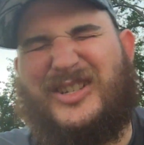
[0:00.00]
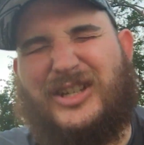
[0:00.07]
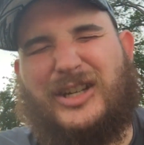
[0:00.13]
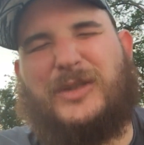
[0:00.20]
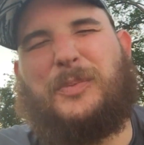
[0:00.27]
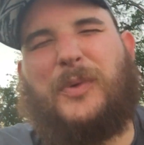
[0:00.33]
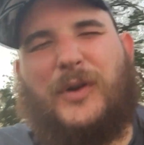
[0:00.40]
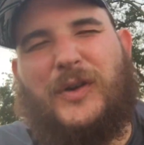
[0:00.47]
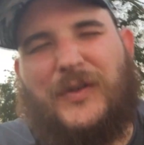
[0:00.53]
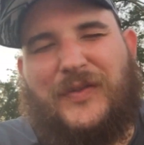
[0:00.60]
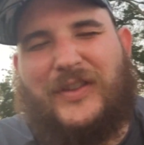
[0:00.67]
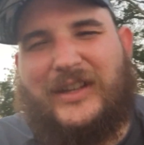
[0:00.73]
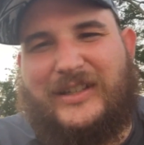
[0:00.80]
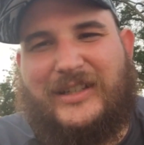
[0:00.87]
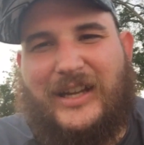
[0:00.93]
just proof
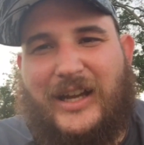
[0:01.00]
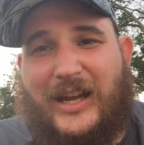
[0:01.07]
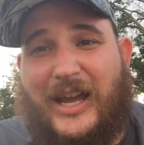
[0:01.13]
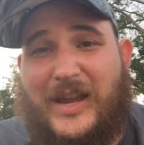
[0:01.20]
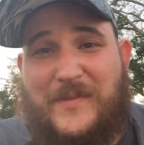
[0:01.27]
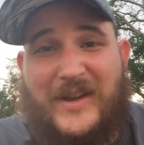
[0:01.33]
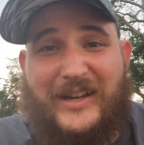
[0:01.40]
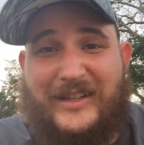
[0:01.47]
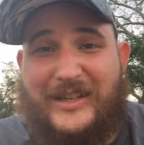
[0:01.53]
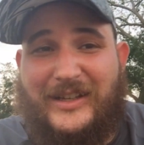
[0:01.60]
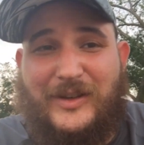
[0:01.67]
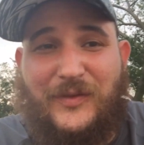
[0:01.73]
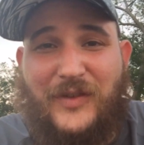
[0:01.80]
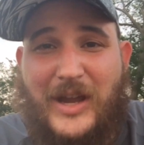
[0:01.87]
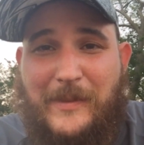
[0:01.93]
that, uh, hey, man, getting
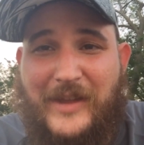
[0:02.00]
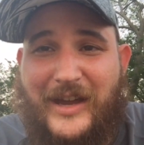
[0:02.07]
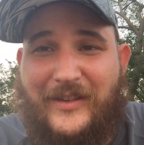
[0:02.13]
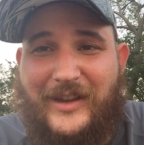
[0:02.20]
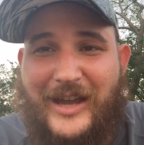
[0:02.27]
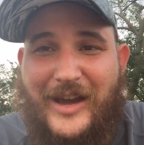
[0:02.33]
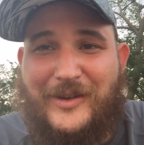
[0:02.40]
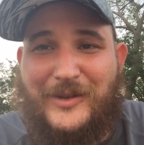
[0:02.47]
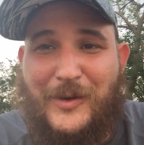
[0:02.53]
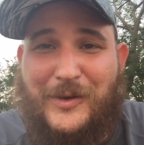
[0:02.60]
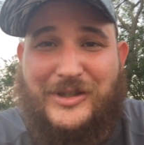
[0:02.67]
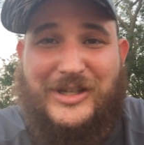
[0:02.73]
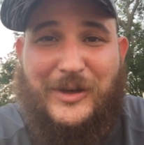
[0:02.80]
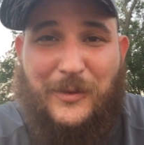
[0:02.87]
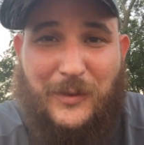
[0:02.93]
your family out in the
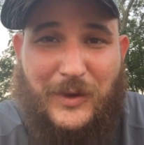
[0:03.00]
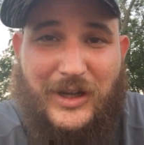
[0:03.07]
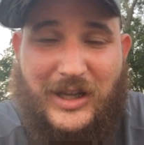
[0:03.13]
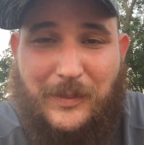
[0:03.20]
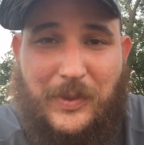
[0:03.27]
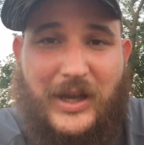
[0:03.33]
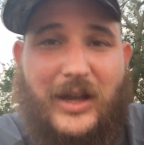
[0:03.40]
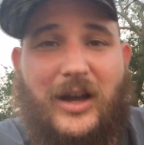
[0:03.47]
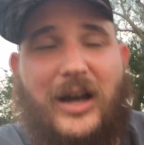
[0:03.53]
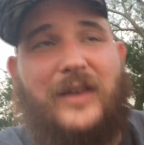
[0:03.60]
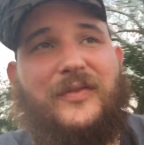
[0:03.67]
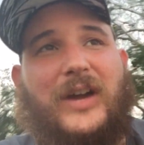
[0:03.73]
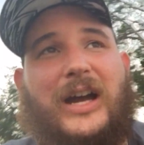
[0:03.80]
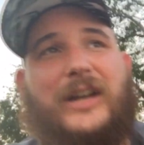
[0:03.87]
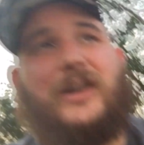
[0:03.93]
outdoors can really pay
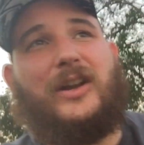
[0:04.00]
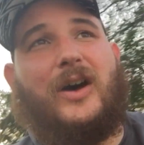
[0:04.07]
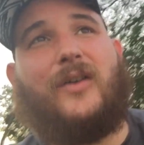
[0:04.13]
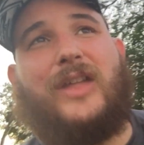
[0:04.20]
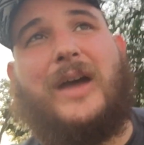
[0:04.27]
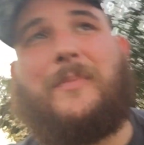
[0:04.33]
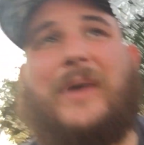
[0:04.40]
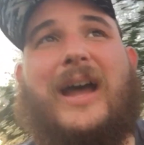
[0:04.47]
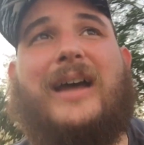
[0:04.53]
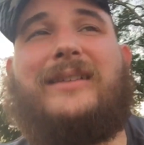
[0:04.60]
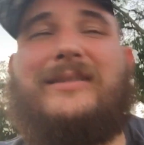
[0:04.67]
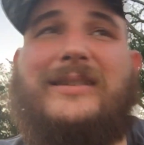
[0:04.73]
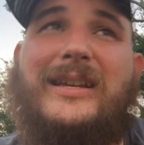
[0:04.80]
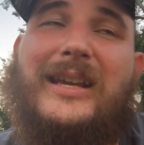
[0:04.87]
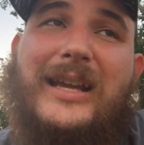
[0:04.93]
off. I know that
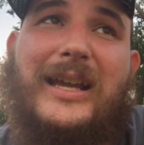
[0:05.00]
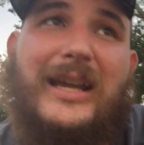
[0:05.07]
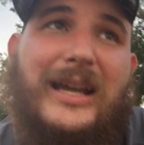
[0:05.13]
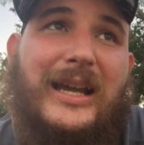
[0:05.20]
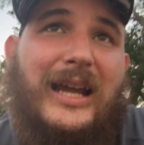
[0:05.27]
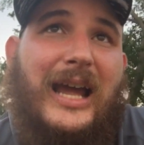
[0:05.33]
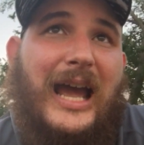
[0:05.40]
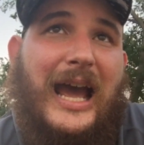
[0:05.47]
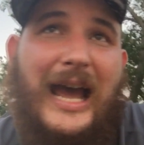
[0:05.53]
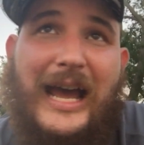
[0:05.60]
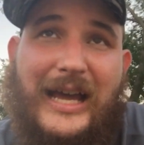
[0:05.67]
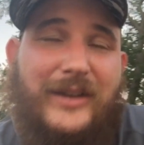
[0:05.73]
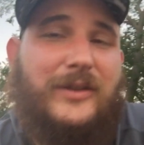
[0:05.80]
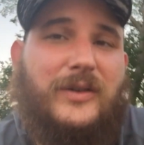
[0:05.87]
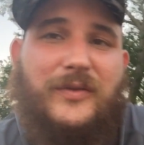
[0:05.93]
bass
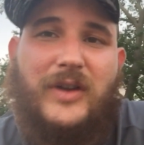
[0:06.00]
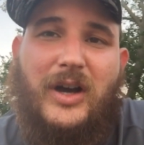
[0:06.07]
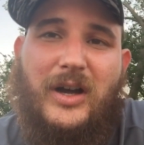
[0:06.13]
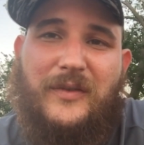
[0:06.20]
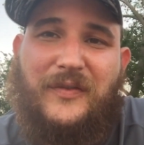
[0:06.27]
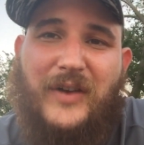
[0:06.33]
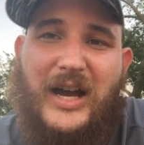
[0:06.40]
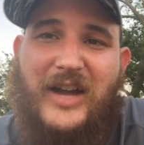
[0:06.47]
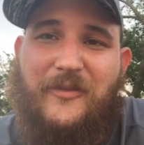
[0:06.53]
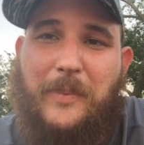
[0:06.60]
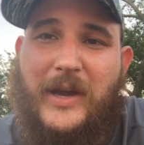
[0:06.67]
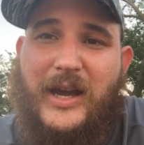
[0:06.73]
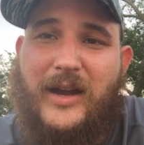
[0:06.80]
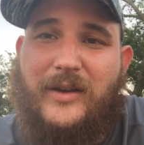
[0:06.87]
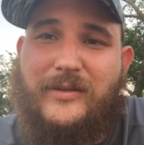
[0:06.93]
had to have gone five
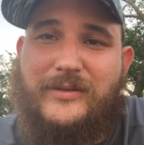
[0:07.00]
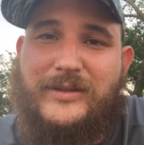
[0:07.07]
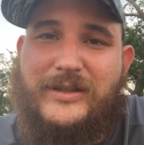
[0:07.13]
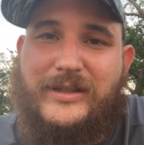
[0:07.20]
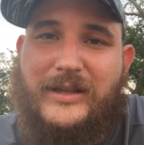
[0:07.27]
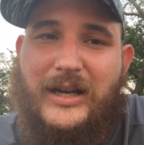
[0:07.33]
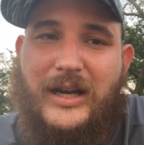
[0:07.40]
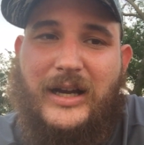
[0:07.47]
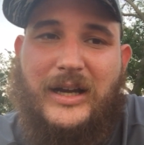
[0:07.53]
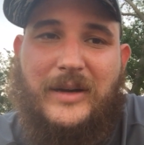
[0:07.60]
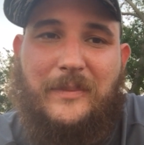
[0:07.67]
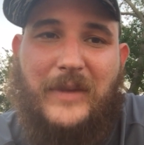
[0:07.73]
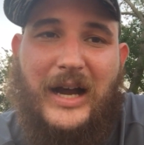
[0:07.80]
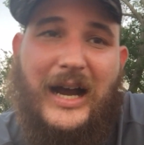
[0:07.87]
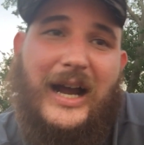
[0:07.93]
pounds.
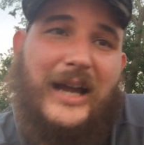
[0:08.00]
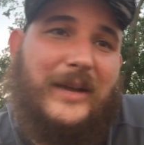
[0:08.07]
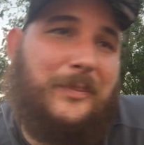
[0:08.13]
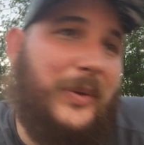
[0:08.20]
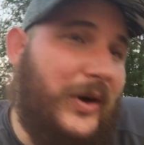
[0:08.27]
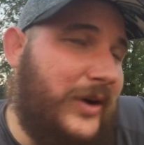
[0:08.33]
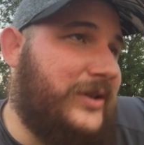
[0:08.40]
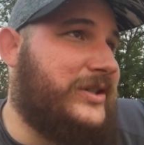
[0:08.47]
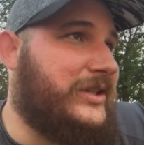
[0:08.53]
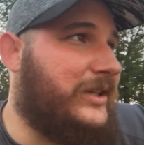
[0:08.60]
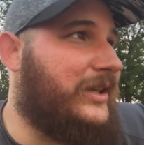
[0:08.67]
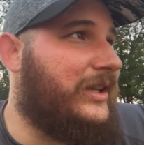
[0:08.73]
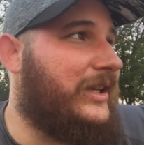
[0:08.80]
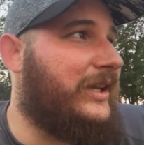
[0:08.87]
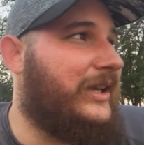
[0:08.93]
Um, I
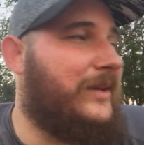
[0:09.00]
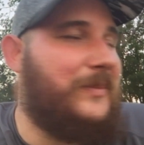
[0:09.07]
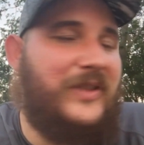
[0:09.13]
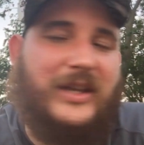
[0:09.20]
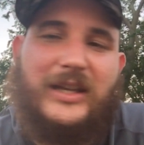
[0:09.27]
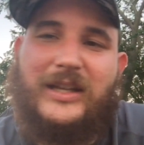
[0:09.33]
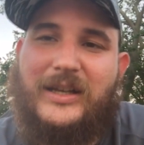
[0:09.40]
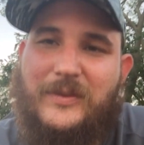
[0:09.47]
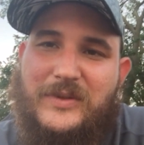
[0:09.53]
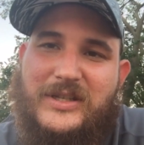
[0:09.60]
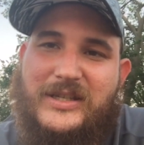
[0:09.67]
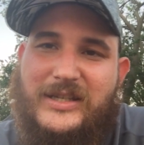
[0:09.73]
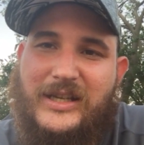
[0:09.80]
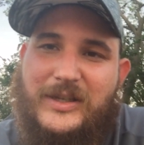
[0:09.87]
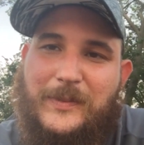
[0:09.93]
personally am thinking he was a
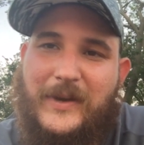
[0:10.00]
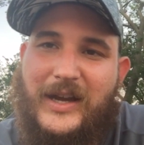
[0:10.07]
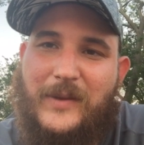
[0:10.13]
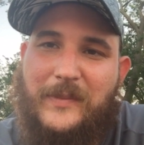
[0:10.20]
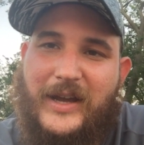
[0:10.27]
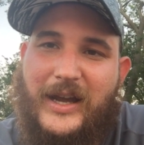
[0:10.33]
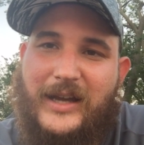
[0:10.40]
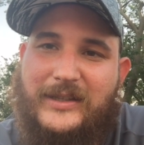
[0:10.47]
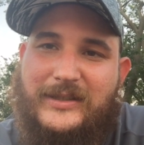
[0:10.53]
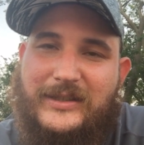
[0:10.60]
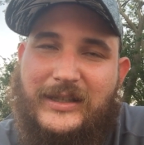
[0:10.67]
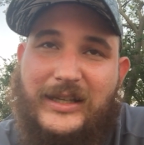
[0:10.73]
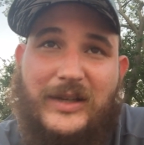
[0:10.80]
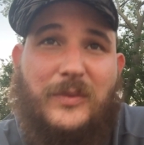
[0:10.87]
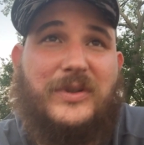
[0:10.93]
six pound bass.
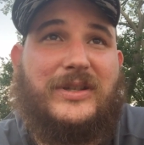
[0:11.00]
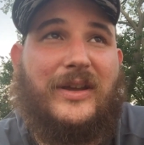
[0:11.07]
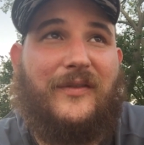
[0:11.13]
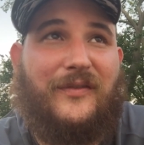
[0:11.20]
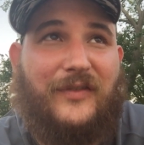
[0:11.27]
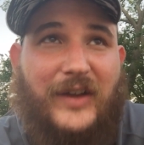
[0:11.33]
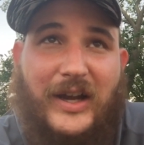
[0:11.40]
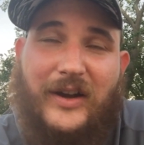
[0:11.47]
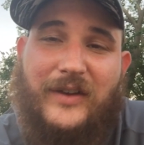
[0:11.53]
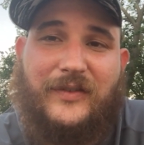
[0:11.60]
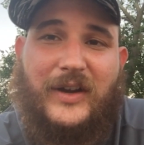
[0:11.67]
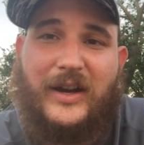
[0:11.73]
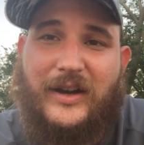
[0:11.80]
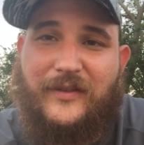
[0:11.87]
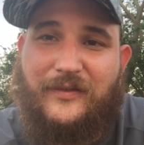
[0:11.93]
He was very,
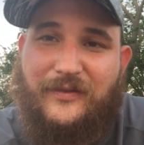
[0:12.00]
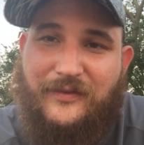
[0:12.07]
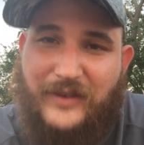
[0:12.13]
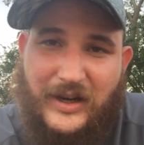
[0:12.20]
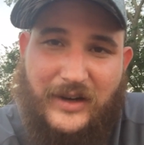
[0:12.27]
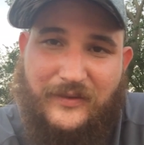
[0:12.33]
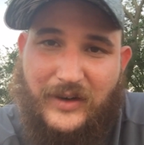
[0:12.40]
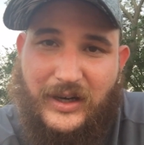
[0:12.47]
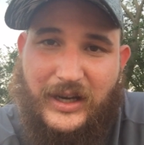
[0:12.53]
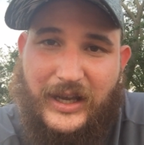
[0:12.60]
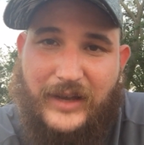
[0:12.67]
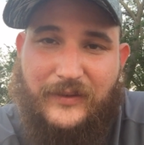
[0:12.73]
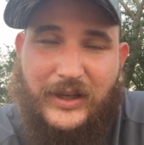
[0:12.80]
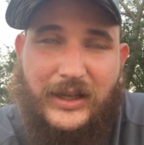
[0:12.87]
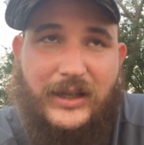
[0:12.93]
very, very, very
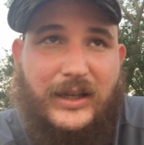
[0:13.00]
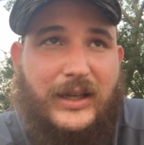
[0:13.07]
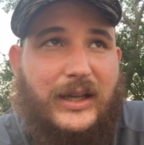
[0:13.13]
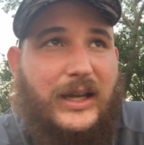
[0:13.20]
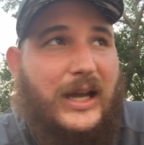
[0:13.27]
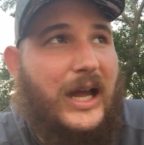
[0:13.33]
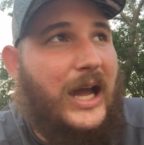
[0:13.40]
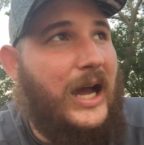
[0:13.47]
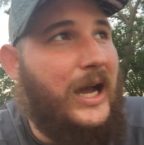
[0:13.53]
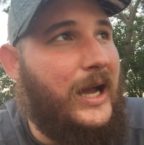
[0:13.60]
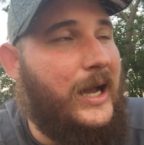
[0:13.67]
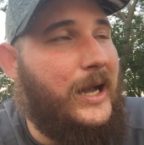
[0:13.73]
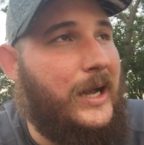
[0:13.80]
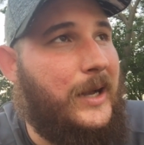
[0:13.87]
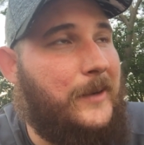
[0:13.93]
heavy.
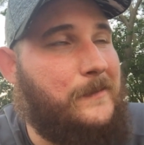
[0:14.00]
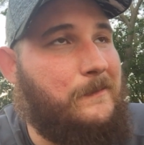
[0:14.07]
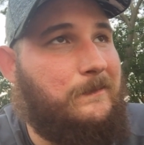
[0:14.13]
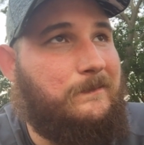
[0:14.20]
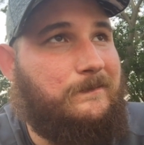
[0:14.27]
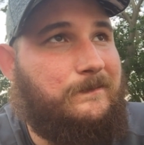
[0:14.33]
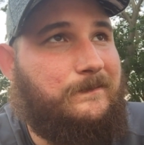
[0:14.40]
Um,